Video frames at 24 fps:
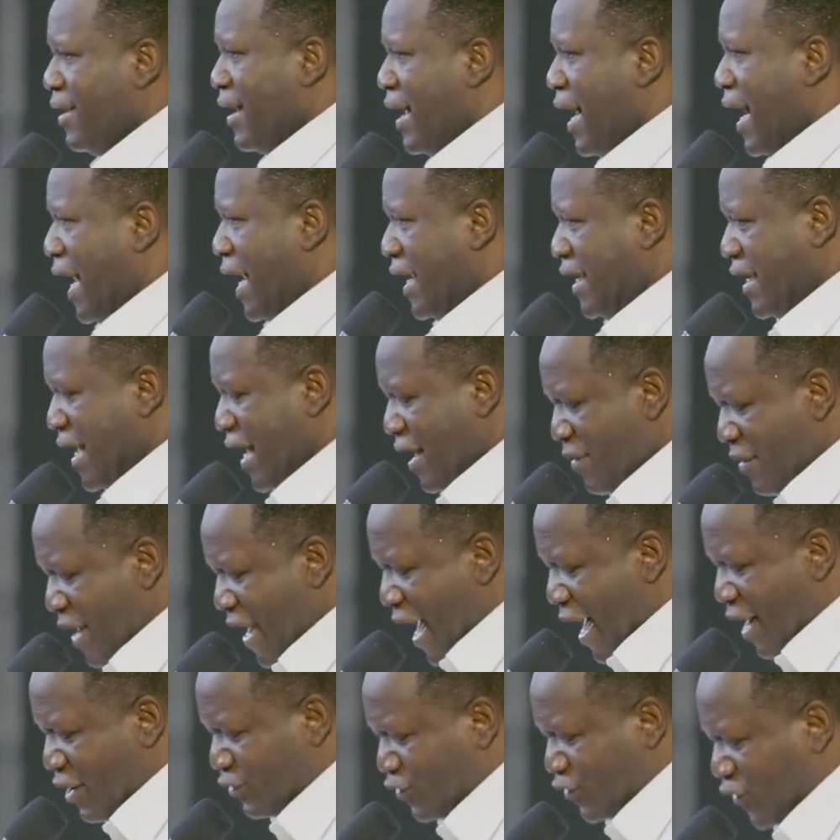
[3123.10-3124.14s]
And then
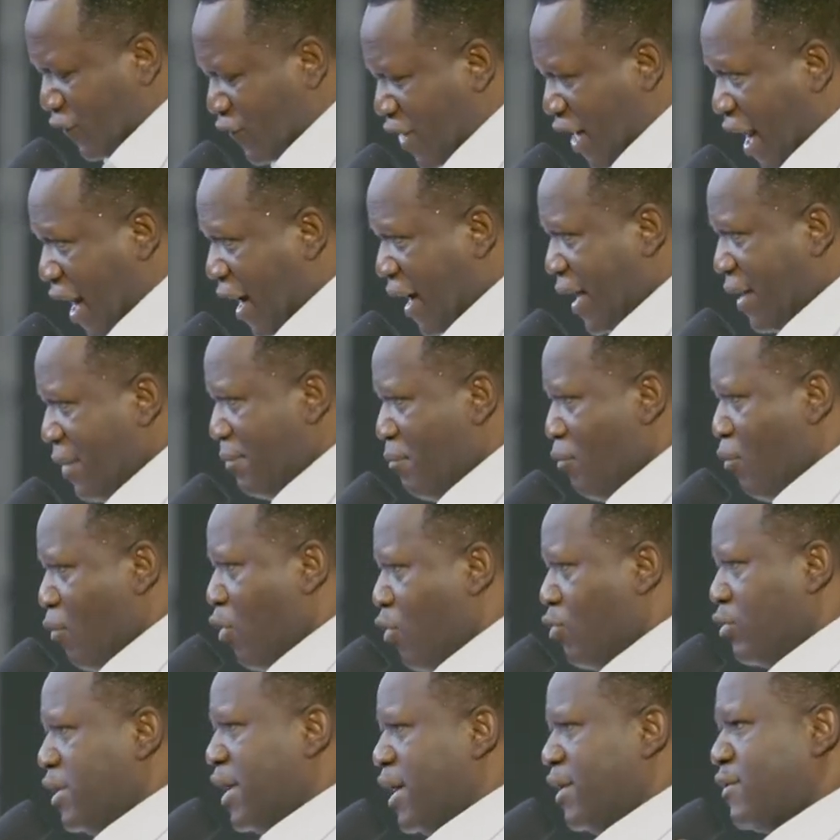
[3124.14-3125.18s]
out of clay
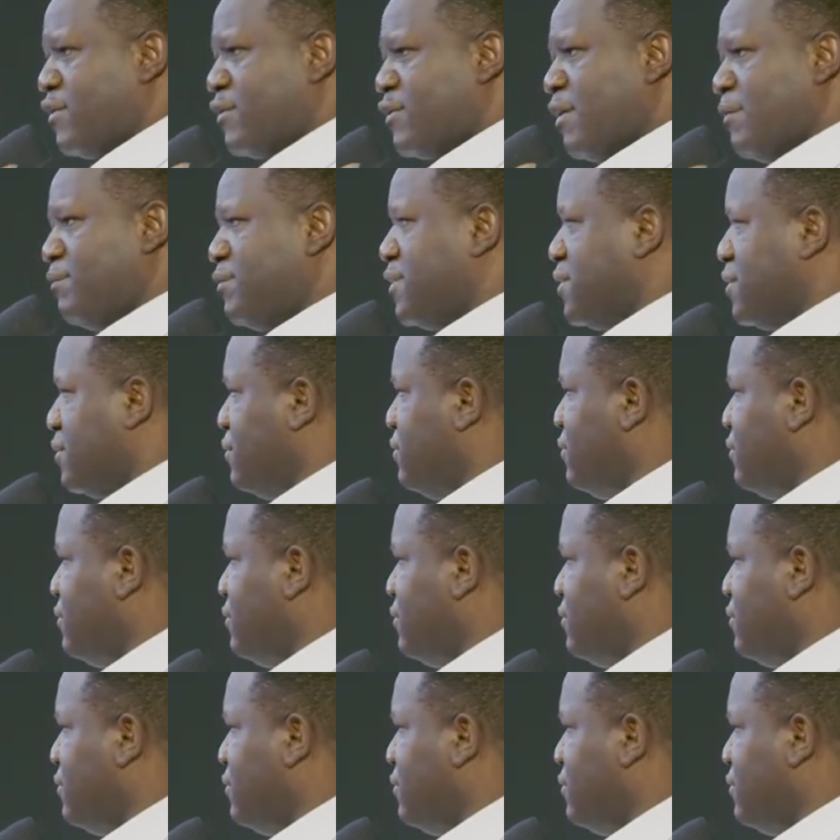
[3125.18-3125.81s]
molded something.